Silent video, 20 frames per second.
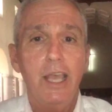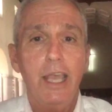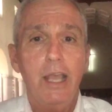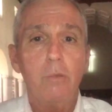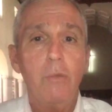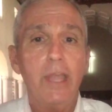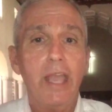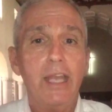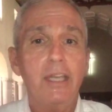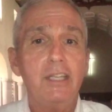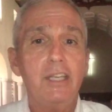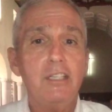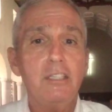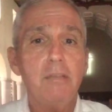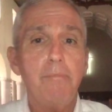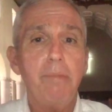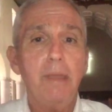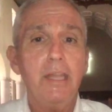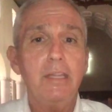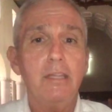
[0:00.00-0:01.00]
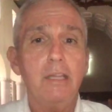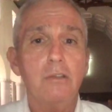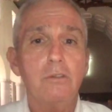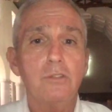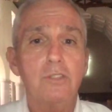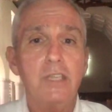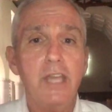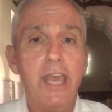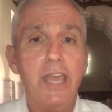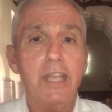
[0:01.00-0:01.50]
and we anticipate
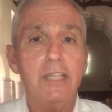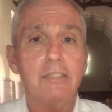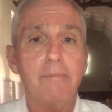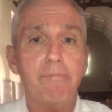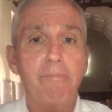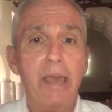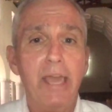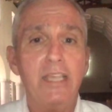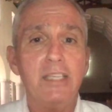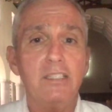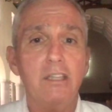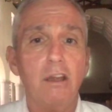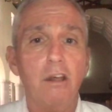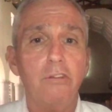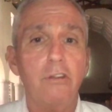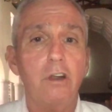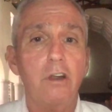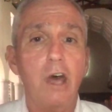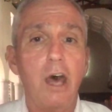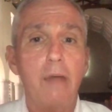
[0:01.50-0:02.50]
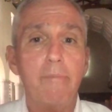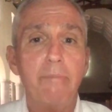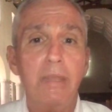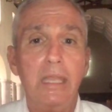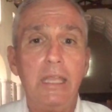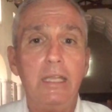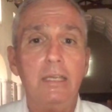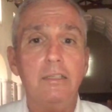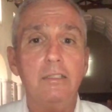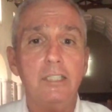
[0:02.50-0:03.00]
those dates based on there not
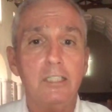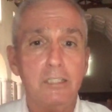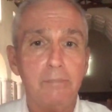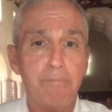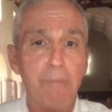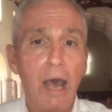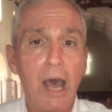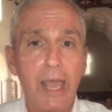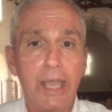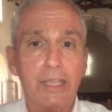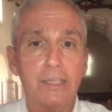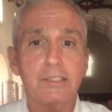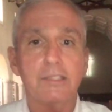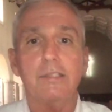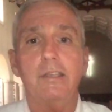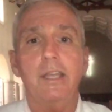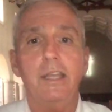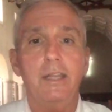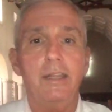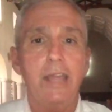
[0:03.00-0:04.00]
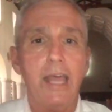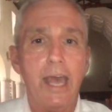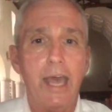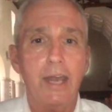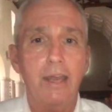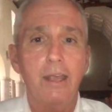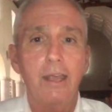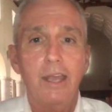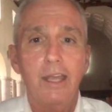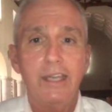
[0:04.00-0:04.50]
being spikes in
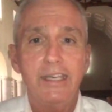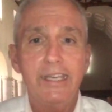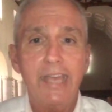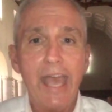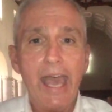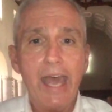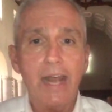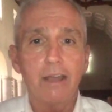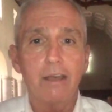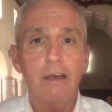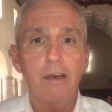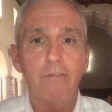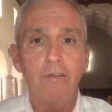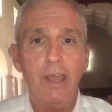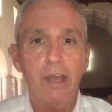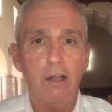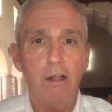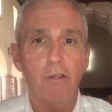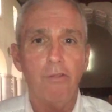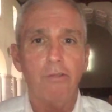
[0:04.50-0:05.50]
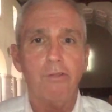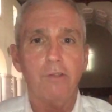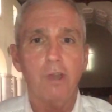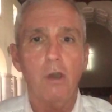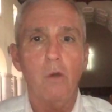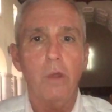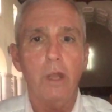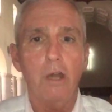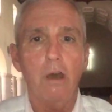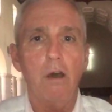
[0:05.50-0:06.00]
that data of health
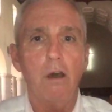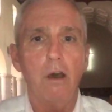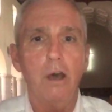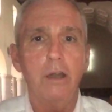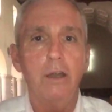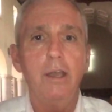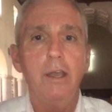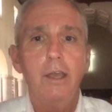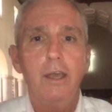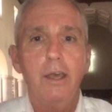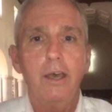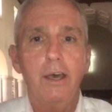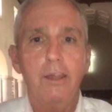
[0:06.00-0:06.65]
going on,